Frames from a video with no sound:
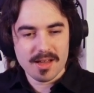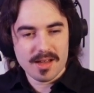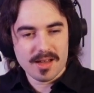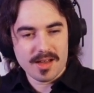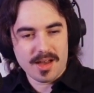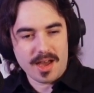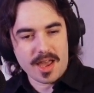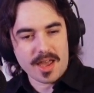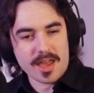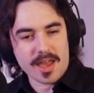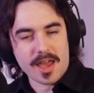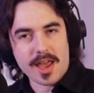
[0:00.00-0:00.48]

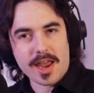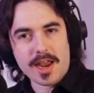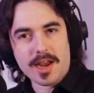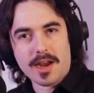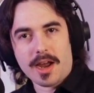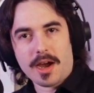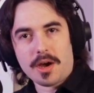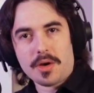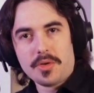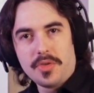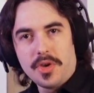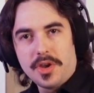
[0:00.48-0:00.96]
I hate
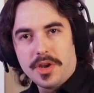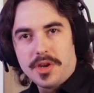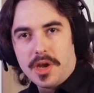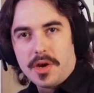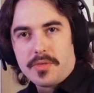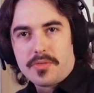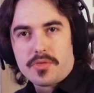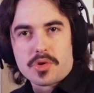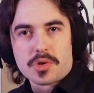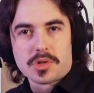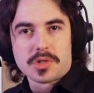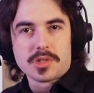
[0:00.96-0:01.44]
how they
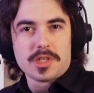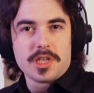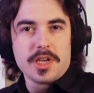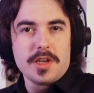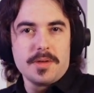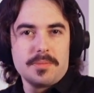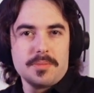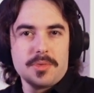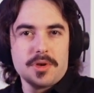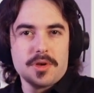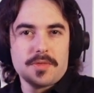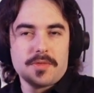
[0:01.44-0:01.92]
never
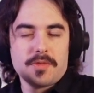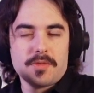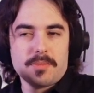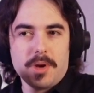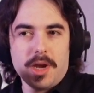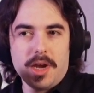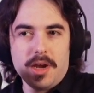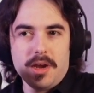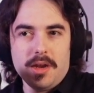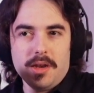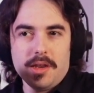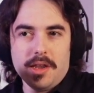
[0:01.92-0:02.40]
tip me,
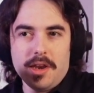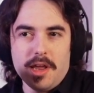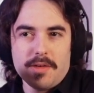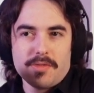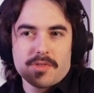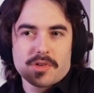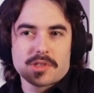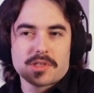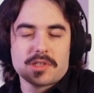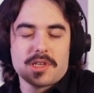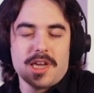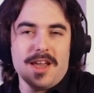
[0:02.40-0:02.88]
man. They
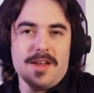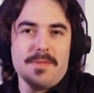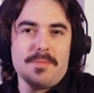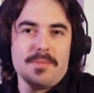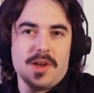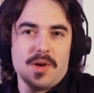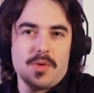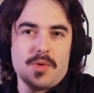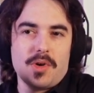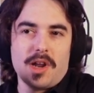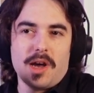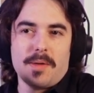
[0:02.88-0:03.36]
never tip
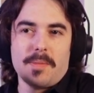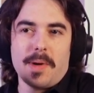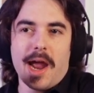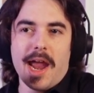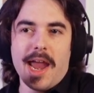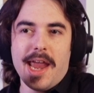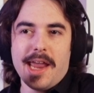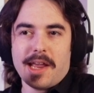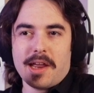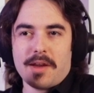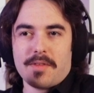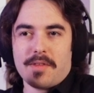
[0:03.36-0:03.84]
me when I'm
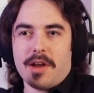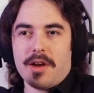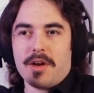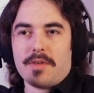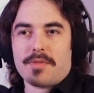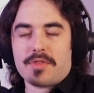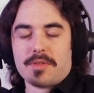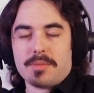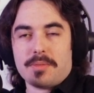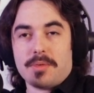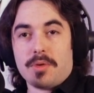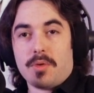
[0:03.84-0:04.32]
hanging there
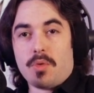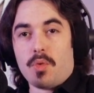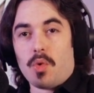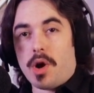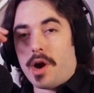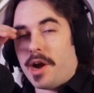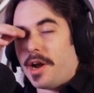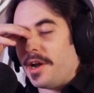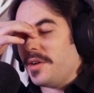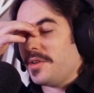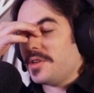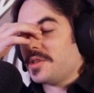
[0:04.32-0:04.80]
from the
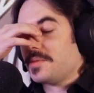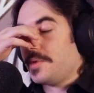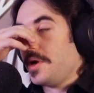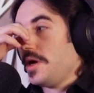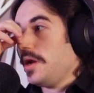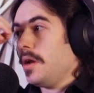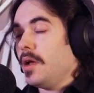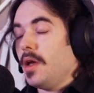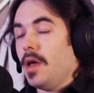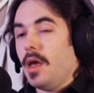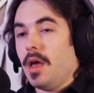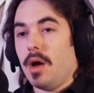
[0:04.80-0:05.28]
wires,
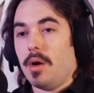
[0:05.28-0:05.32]
man.